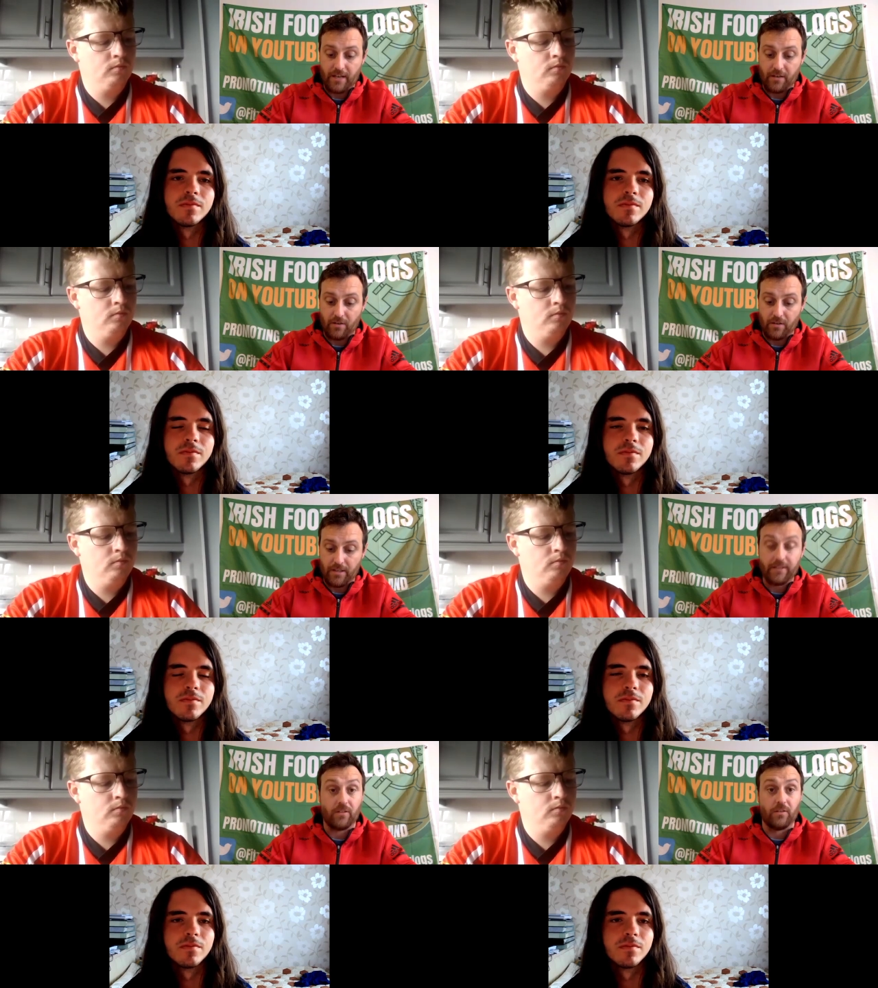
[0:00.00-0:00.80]
Speaker 1: Yeah,
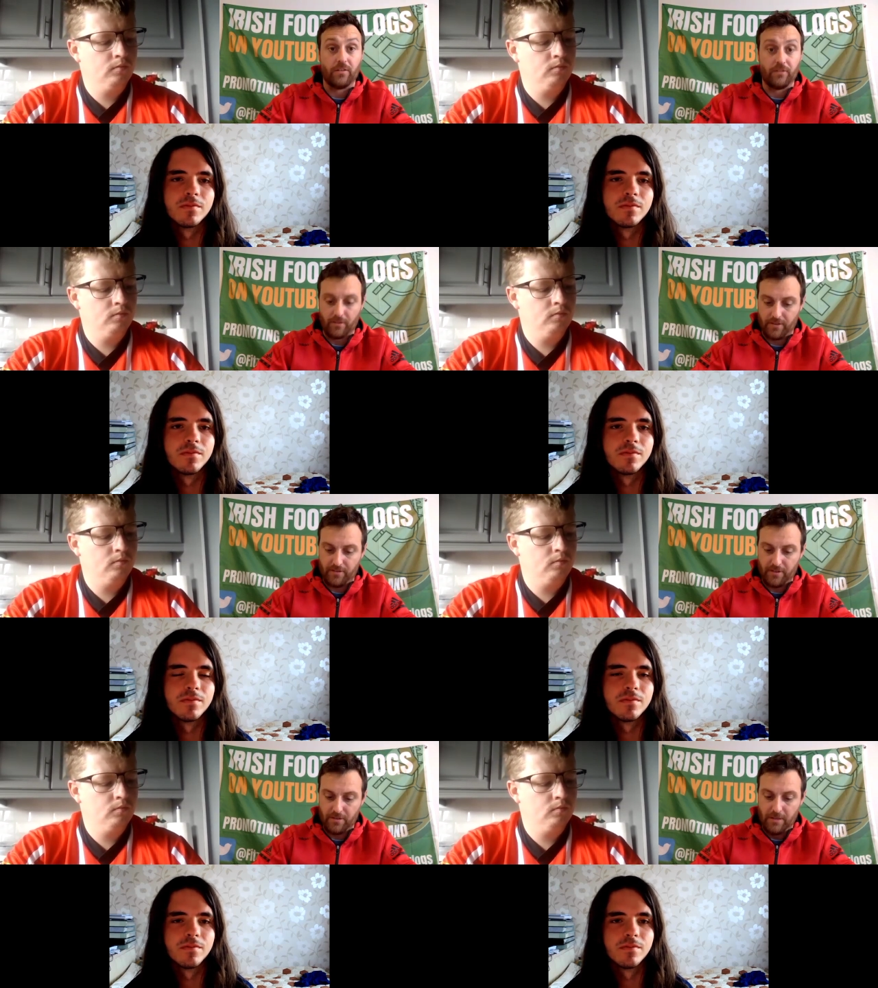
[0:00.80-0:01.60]
Curran and the Curran on
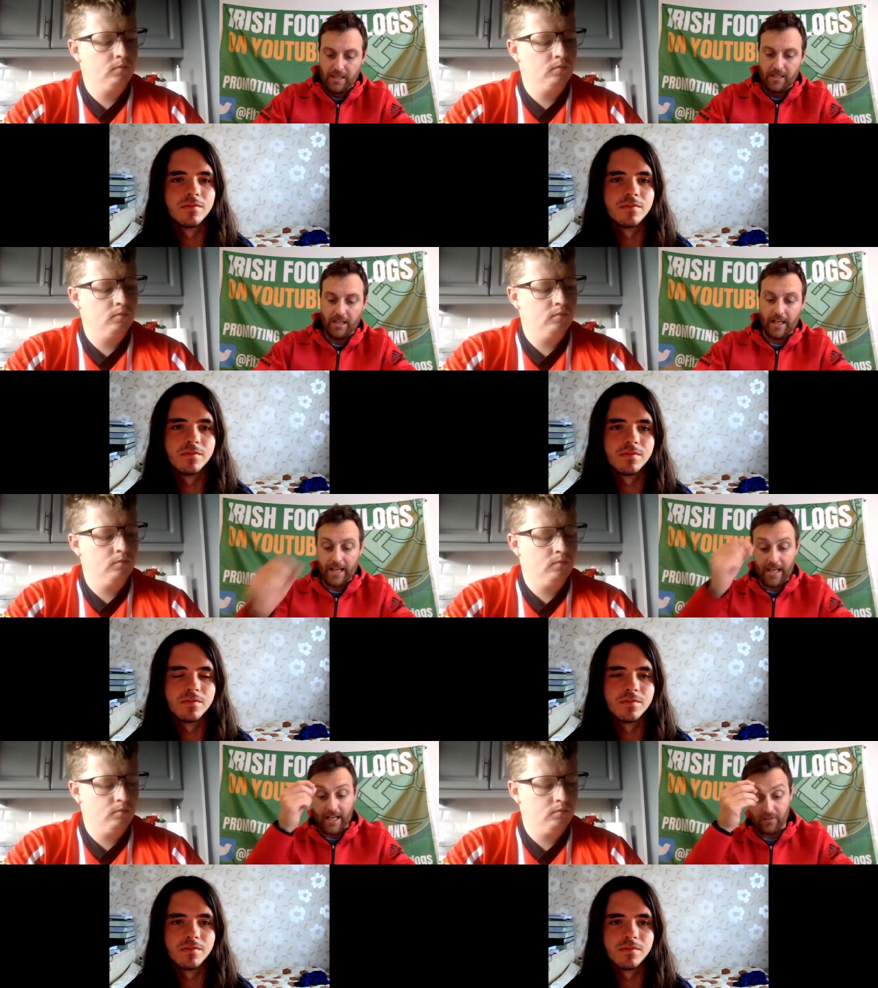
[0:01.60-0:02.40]
thirty-two.
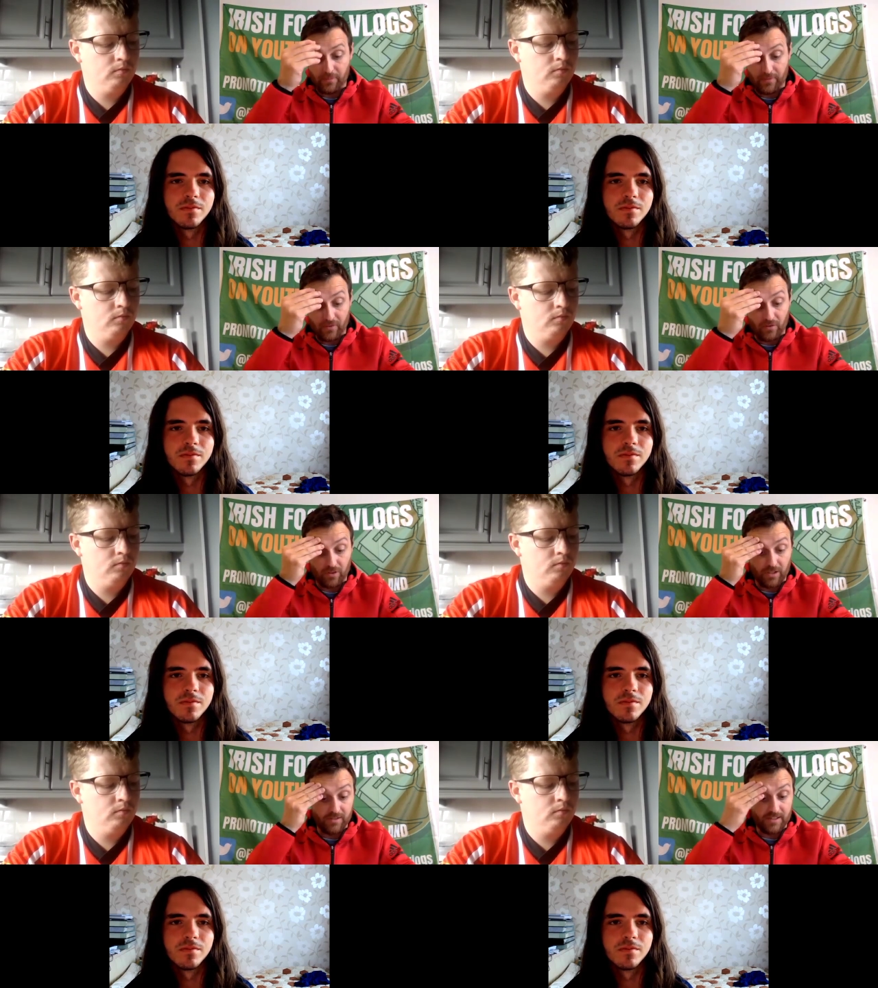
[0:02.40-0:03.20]
Uh, he's been
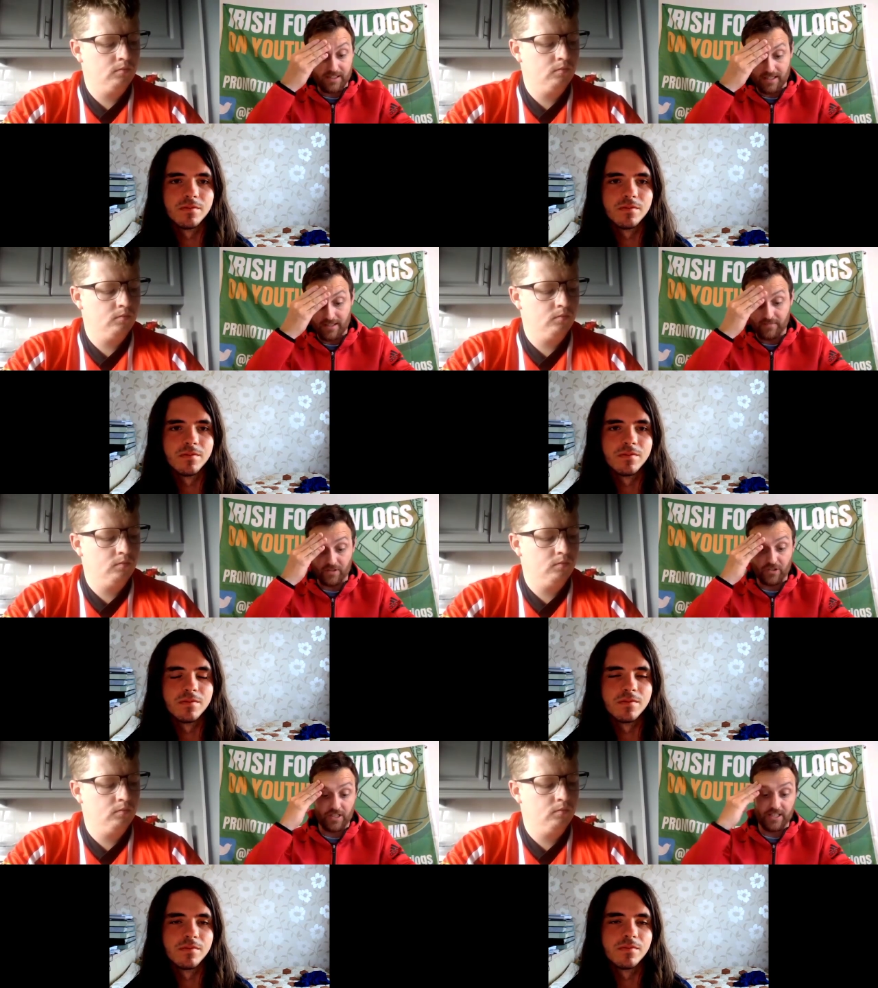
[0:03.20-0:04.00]
scoring goals this season
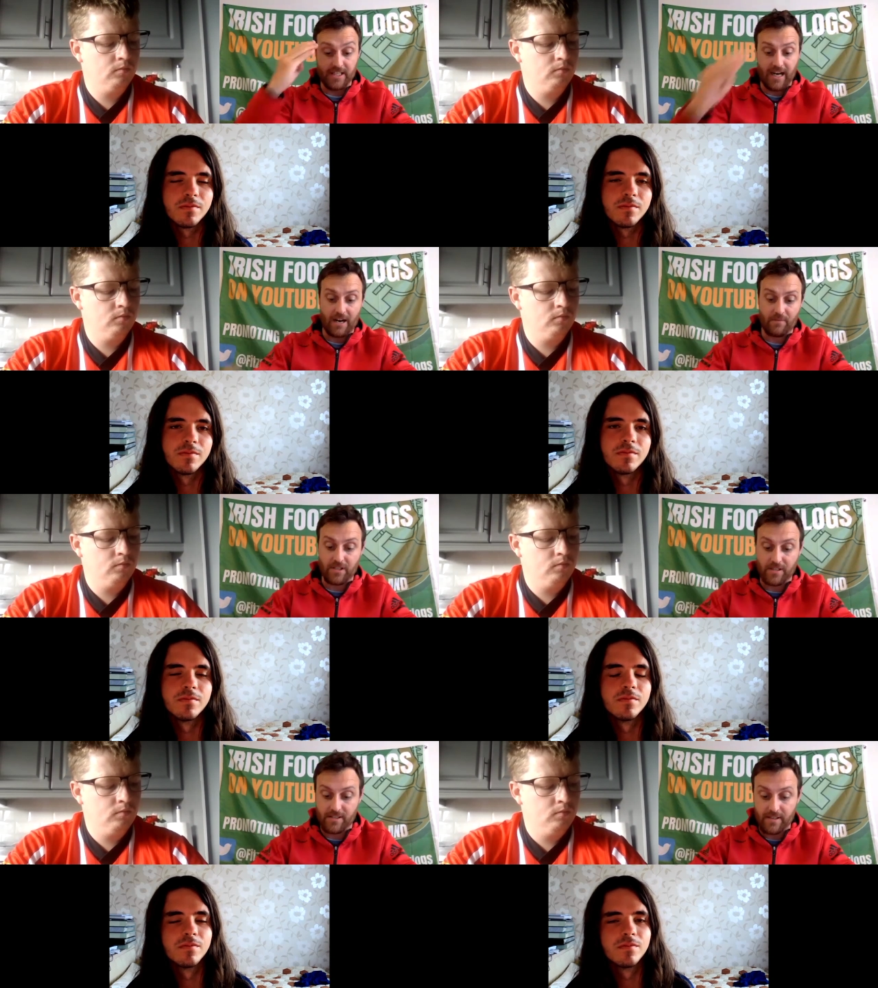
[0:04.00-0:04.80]
for Treaty.
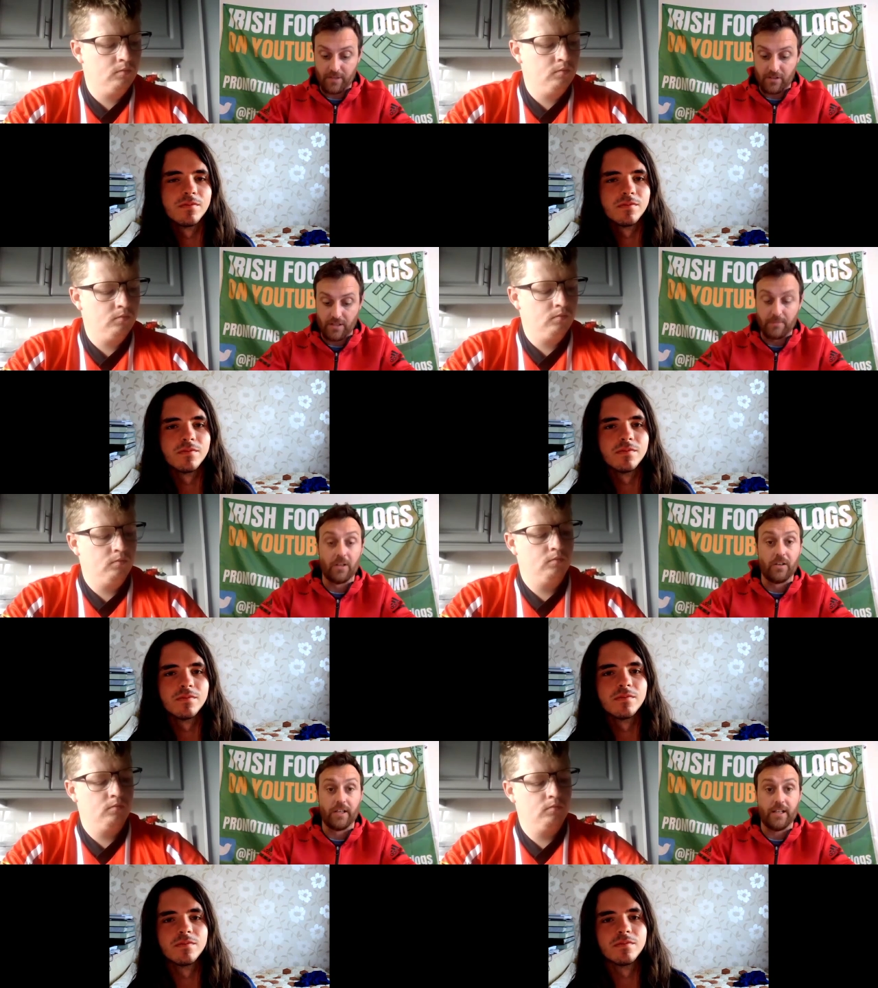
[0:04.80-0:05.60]
Armstrong seventy-three,
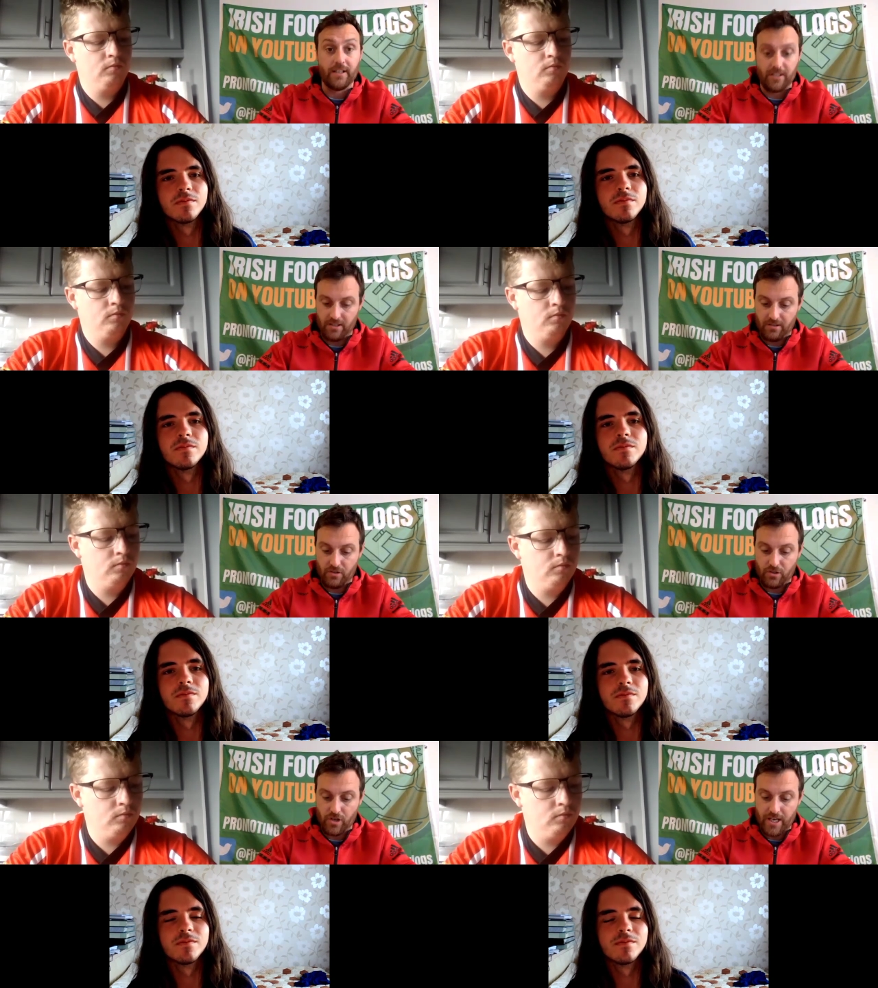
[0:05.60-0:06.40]
Malloyan
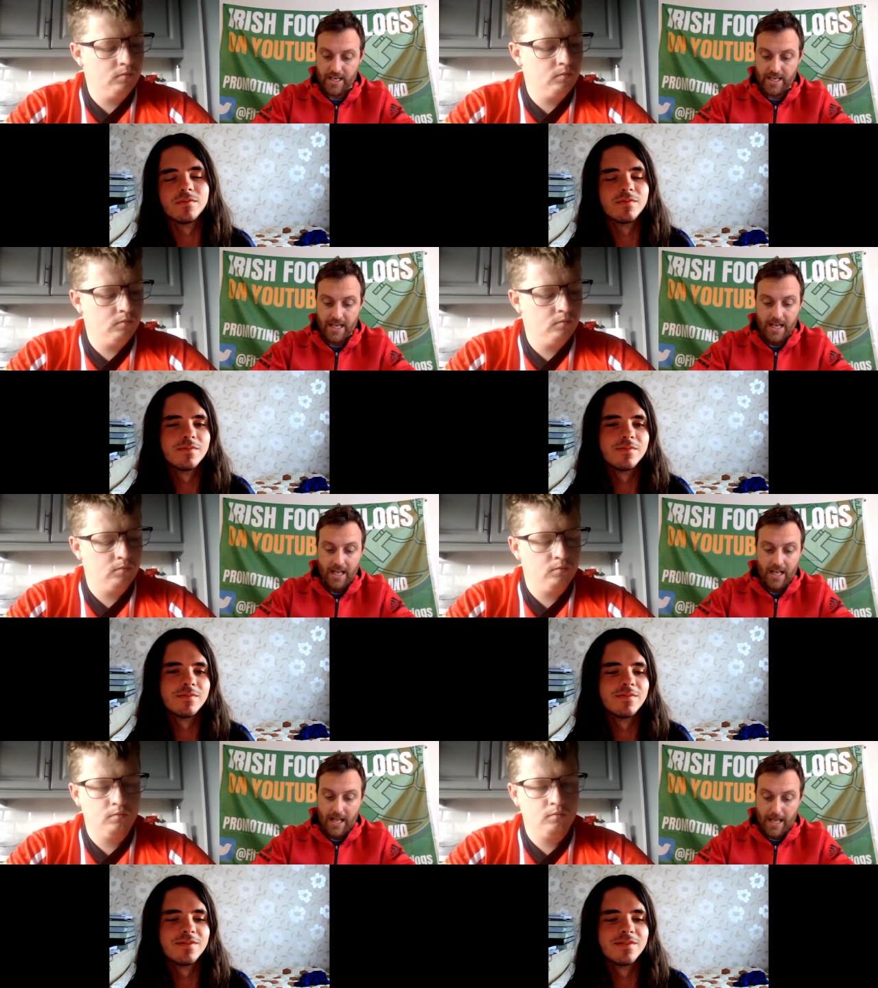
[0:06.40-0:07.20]
eighty-three.
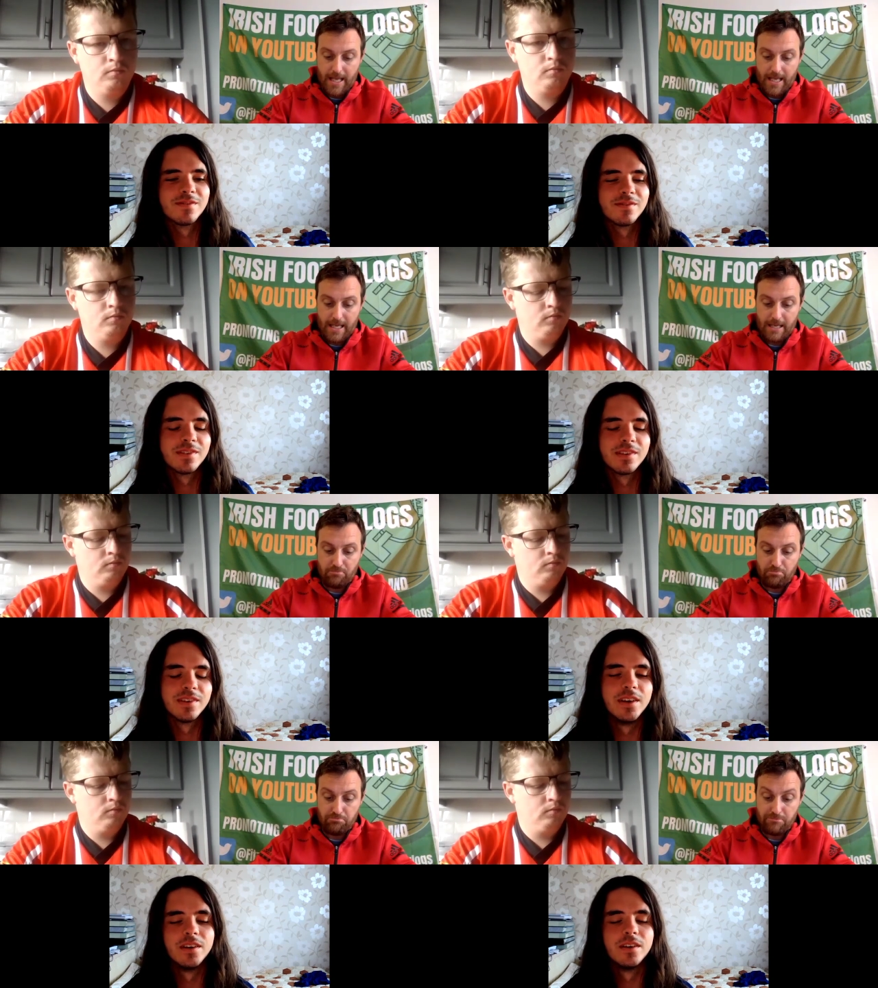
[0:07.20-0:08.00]

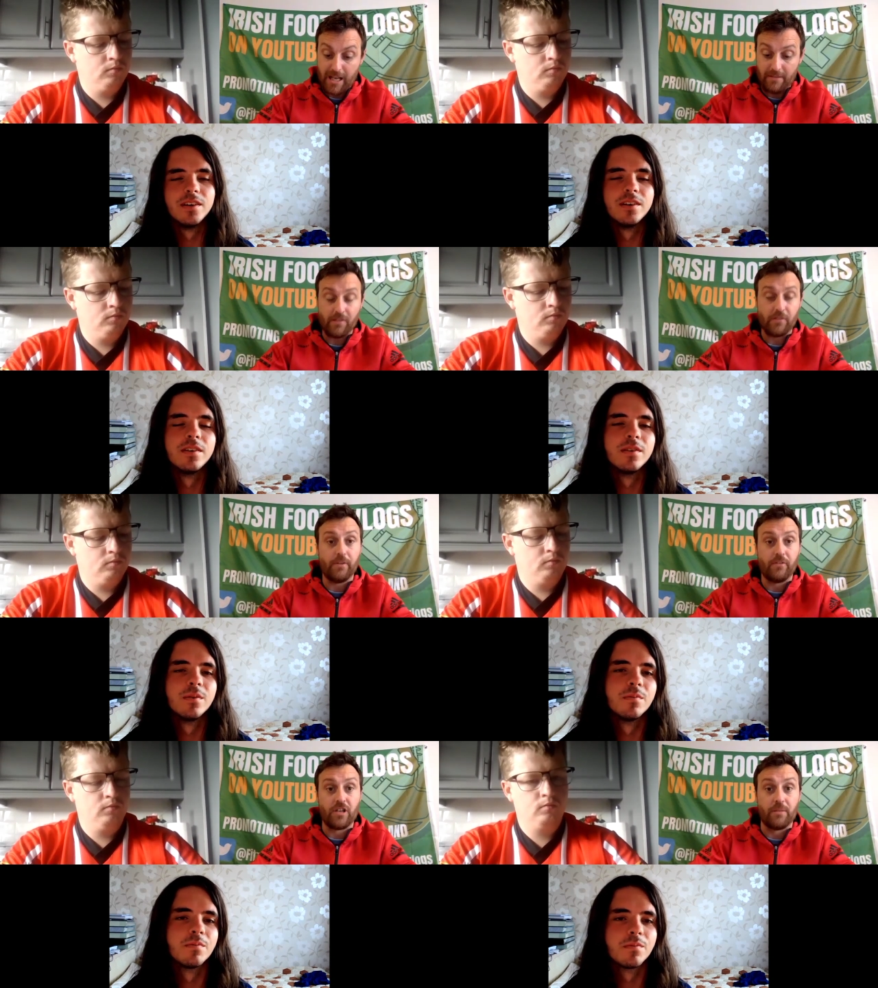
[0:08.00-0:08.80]
Uh, yeah, I suppose